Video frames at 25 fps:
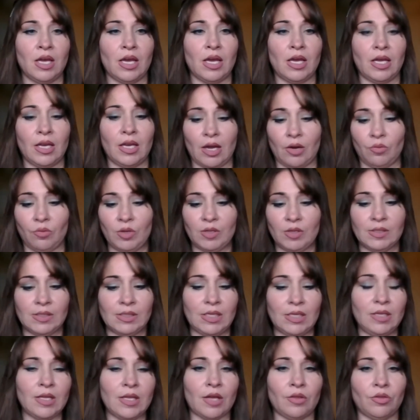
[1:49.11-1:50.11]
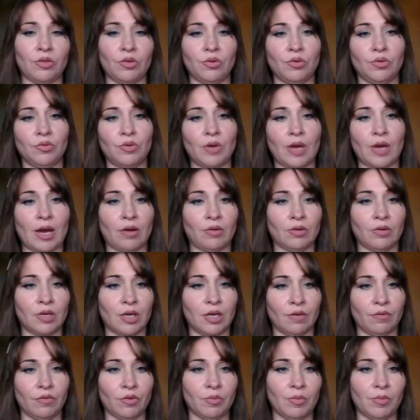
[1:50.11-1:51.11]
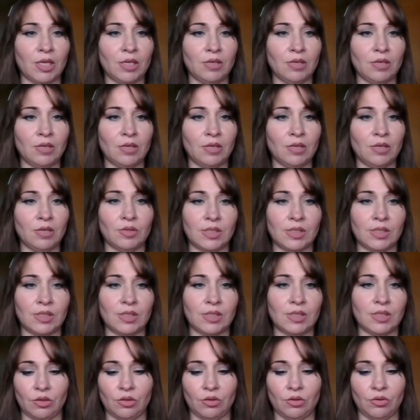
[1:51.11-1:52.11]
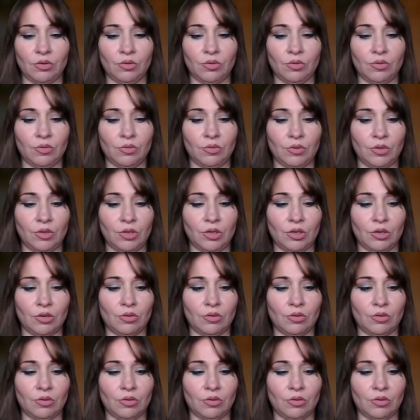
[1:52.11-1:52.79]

And we've seen that throughout government. We've seen it through,